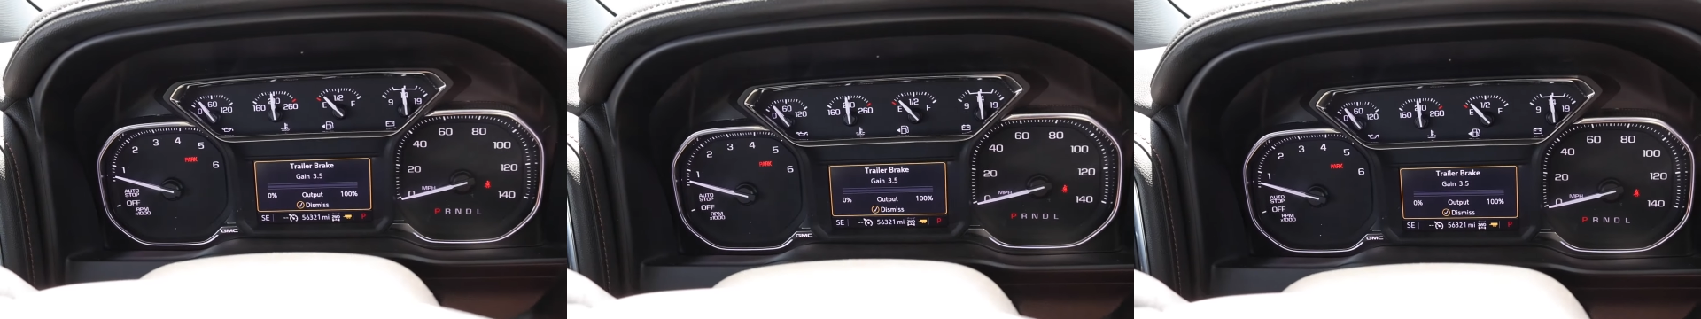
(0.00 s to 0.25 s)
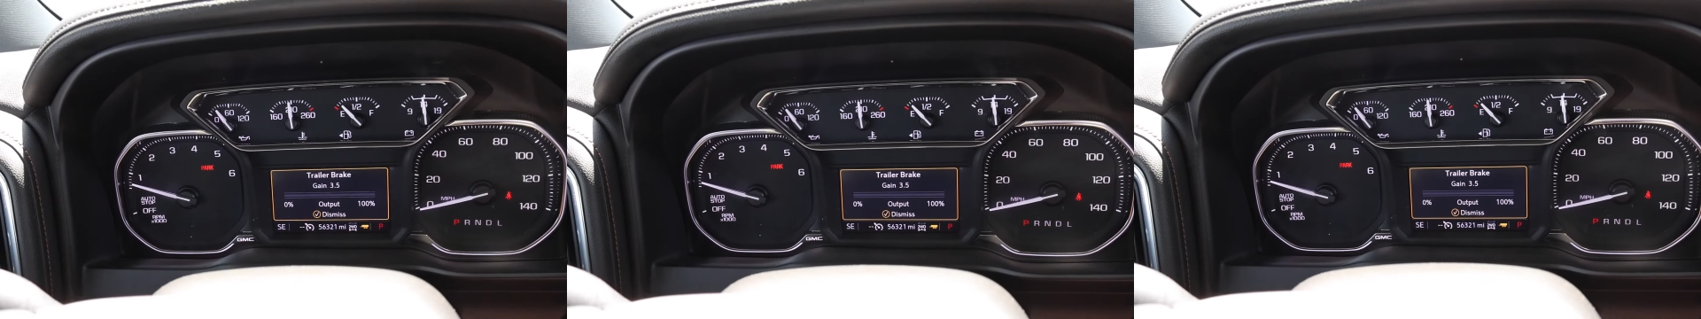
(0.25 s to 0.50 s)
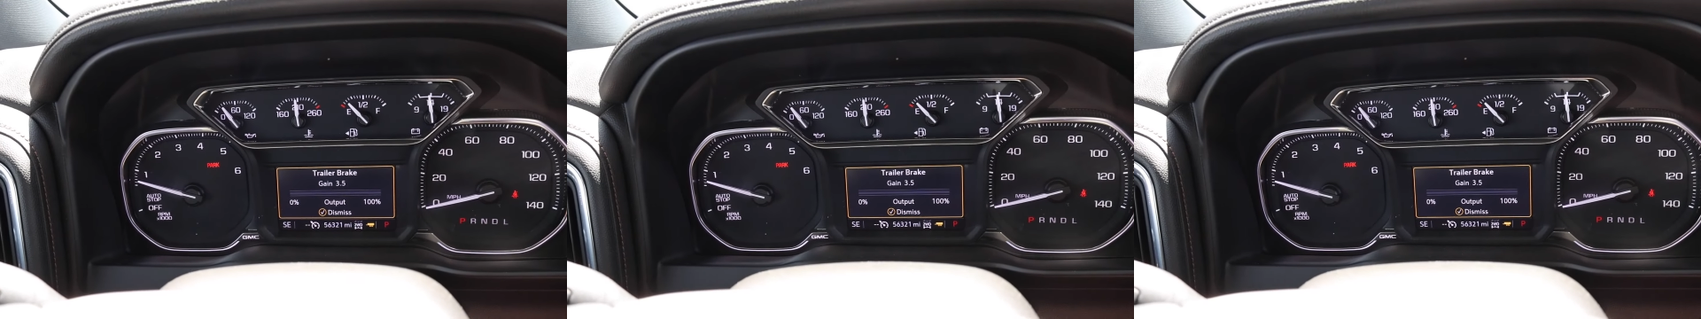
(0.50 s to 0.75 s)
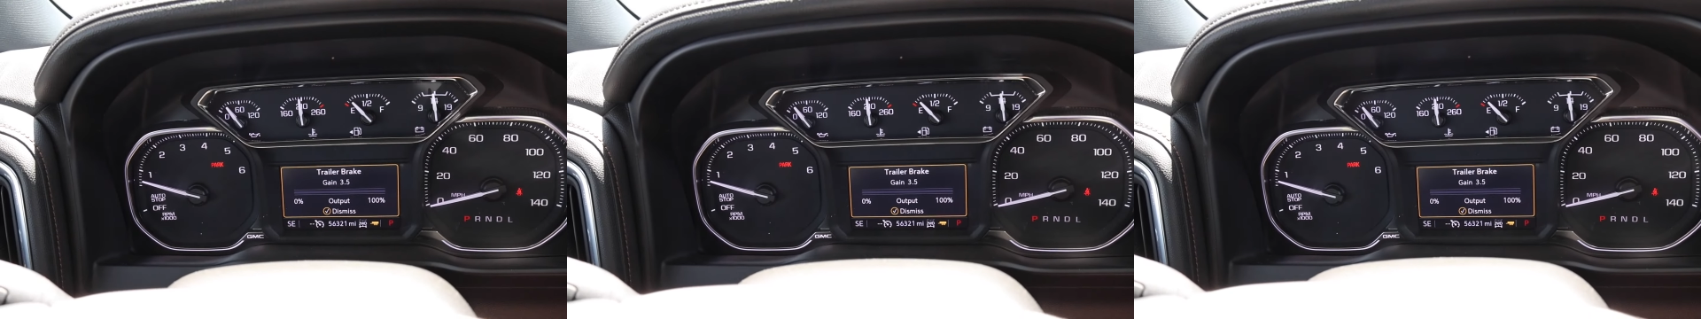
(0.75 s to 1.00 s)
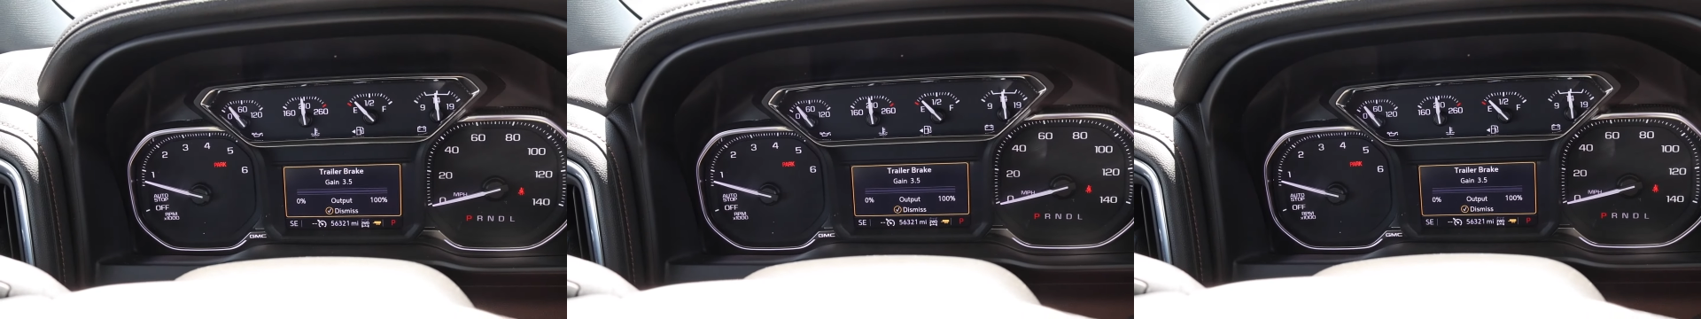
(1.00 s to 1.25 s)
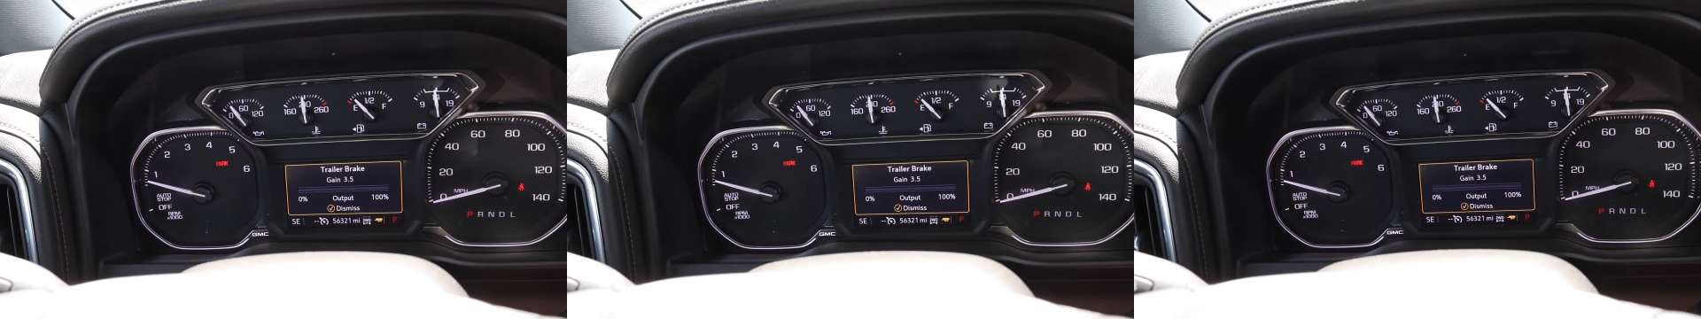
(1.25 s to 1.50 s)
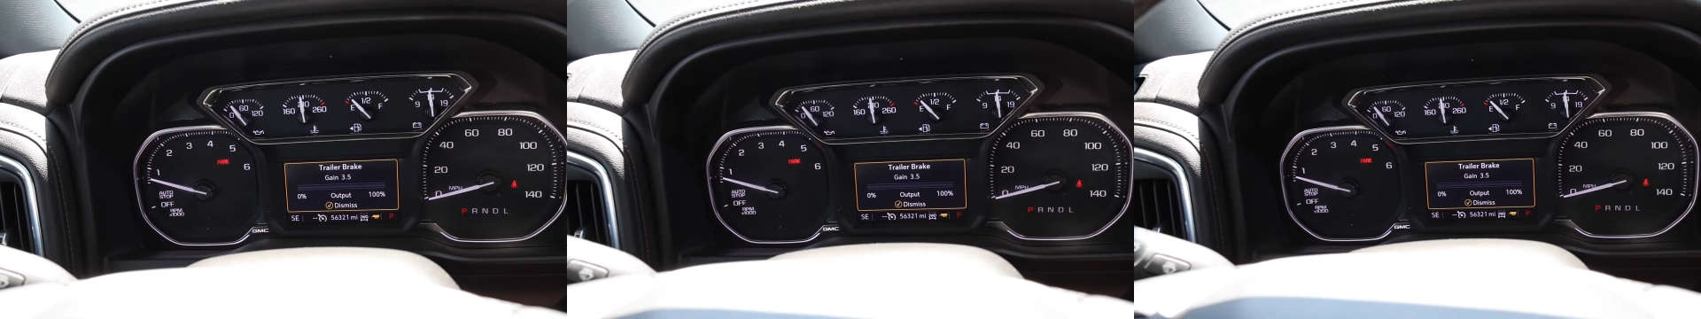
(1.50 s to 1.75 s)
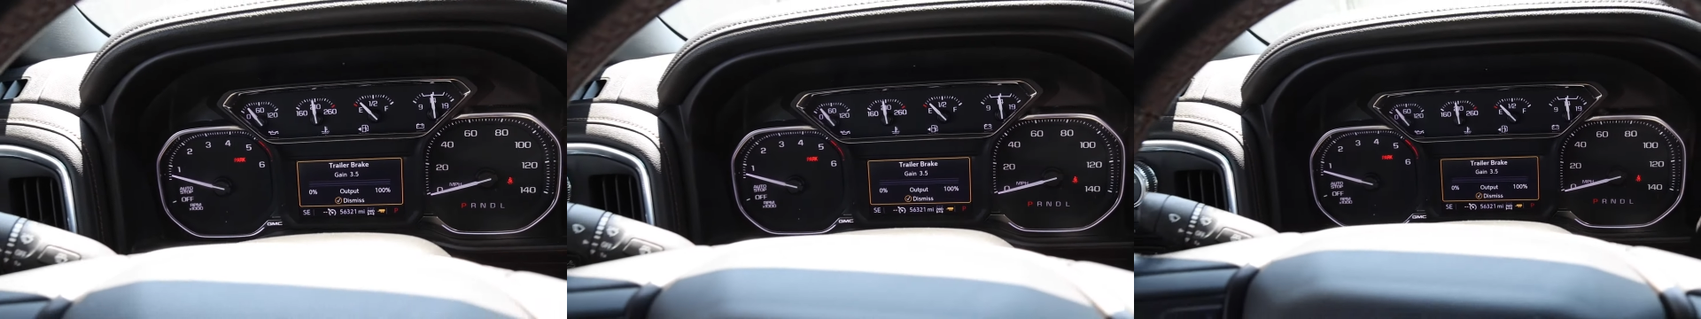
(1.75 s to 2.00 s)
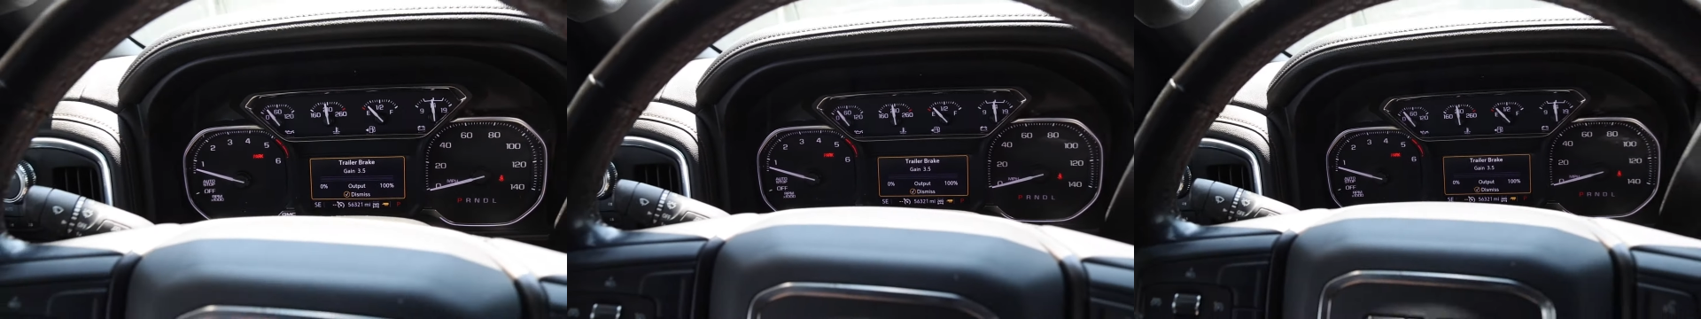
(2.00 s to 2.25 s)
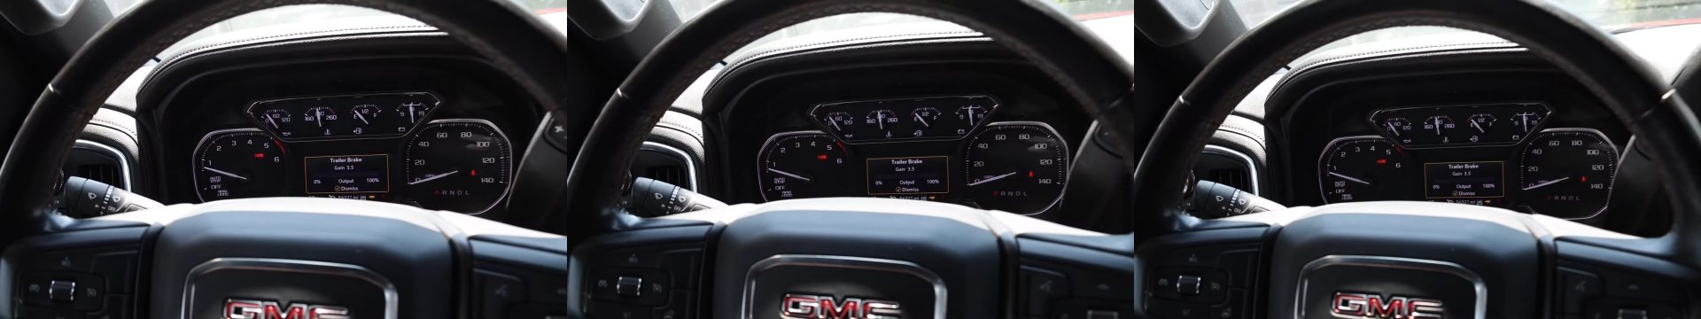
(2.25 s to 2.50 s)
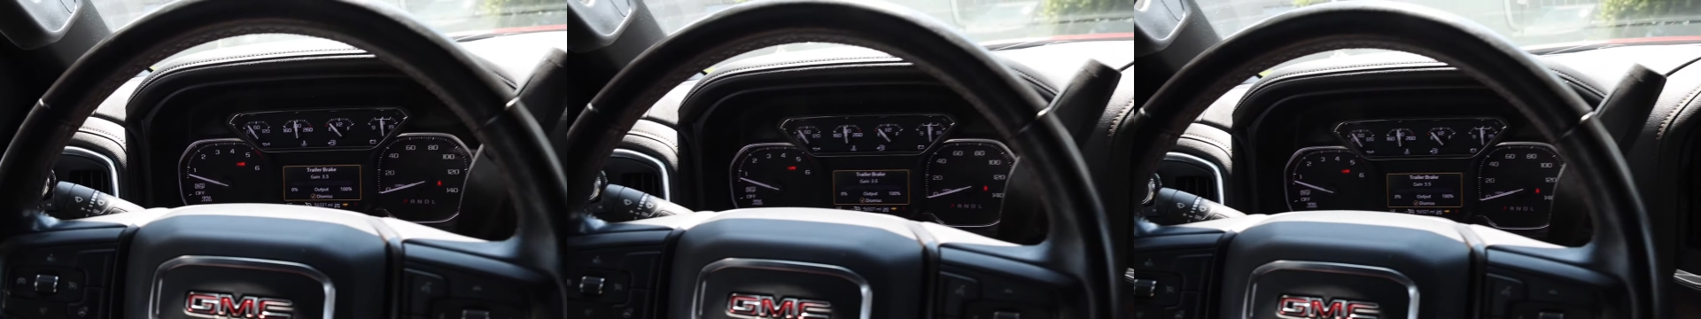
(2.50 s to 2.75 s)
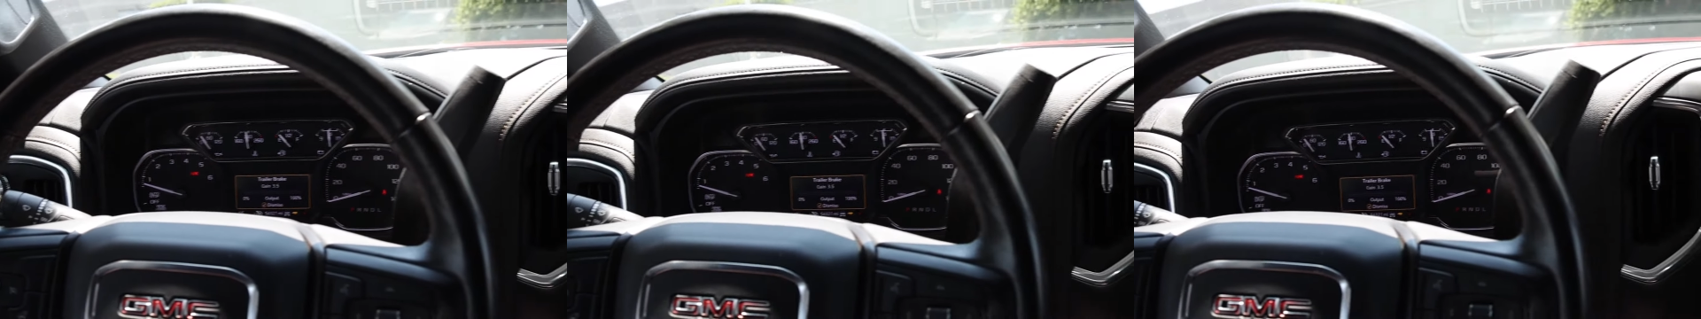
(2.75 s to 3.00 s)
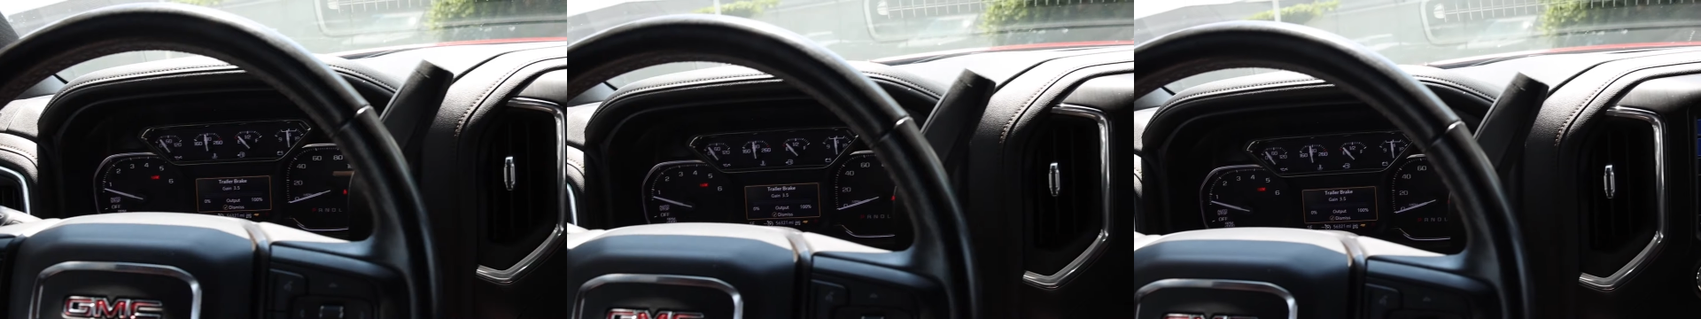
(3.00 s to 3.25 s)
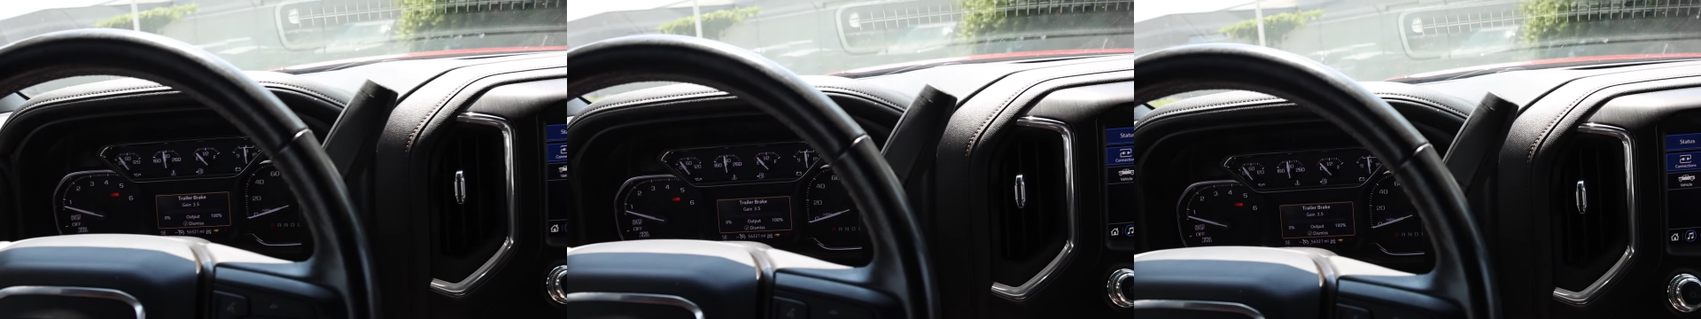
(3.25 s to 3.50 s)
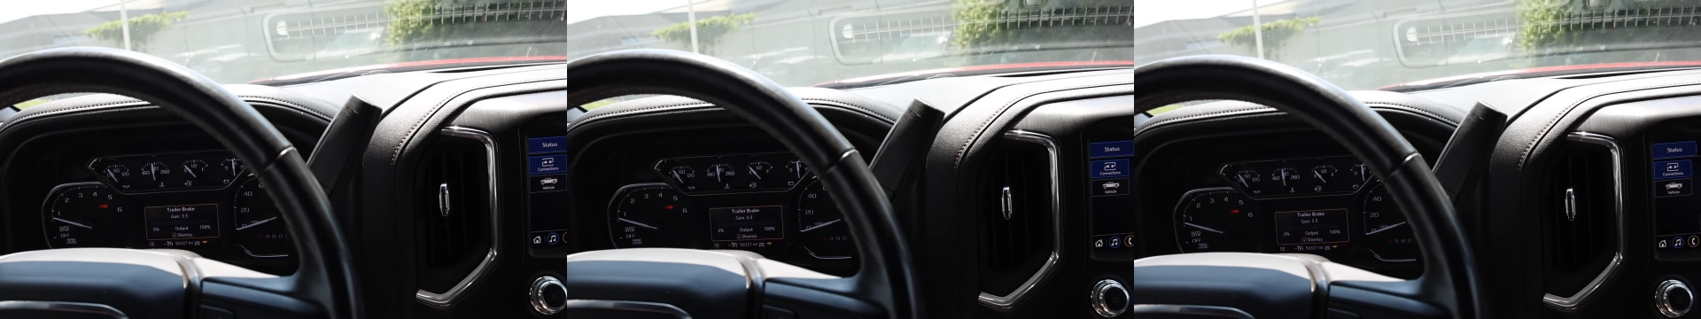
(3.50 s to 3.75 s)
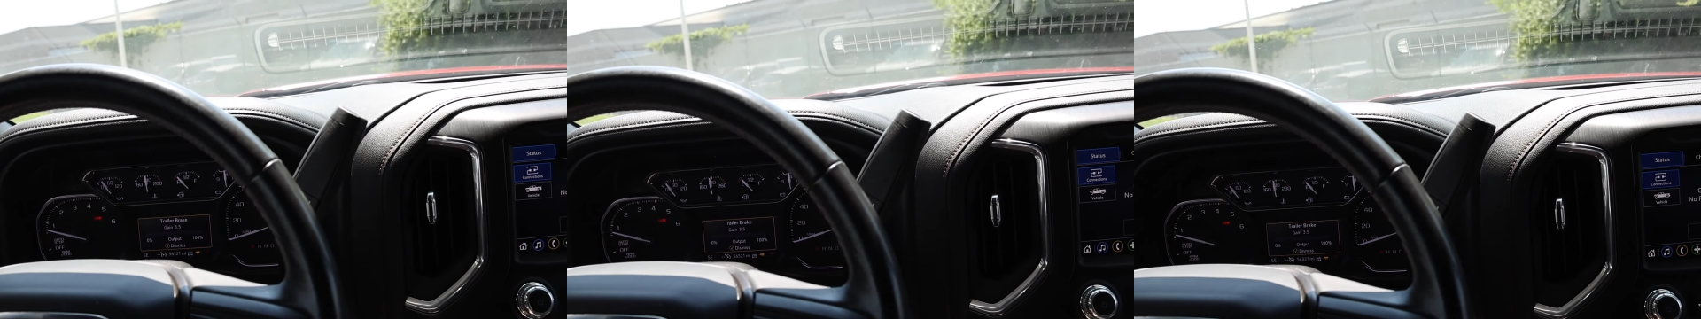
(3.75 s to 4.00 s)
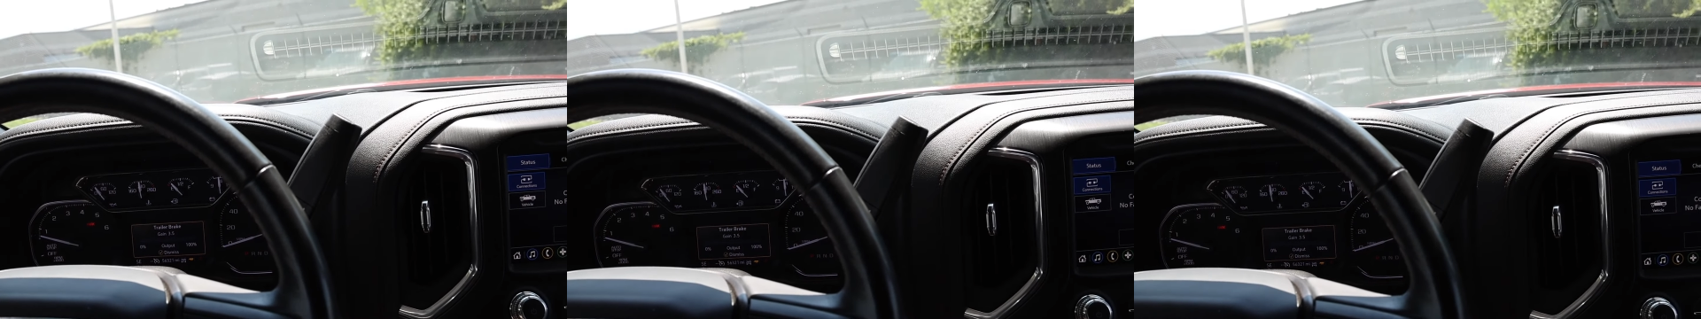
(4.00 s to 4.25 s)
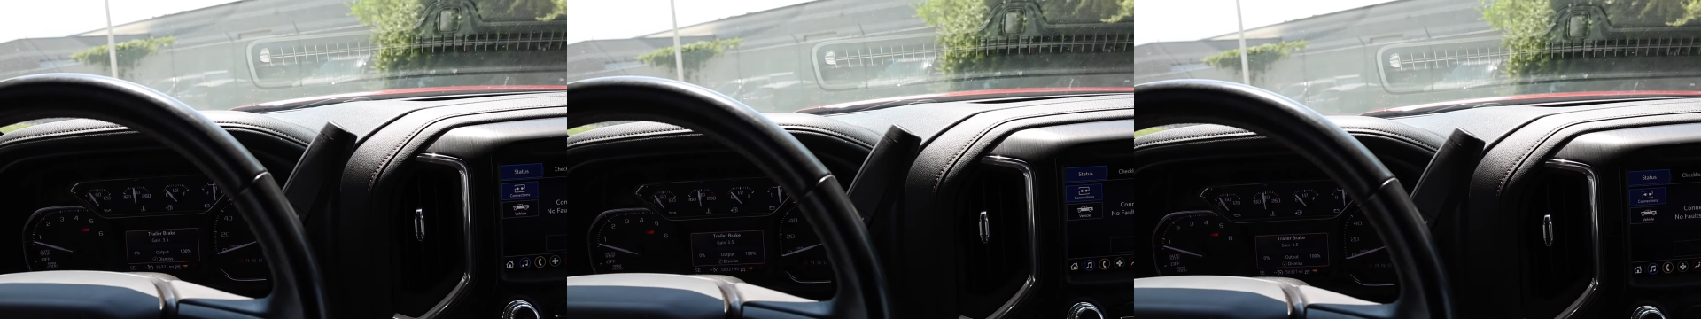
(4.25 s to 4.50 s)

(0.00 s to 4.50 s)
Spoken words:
Nobody's mouth can be seen.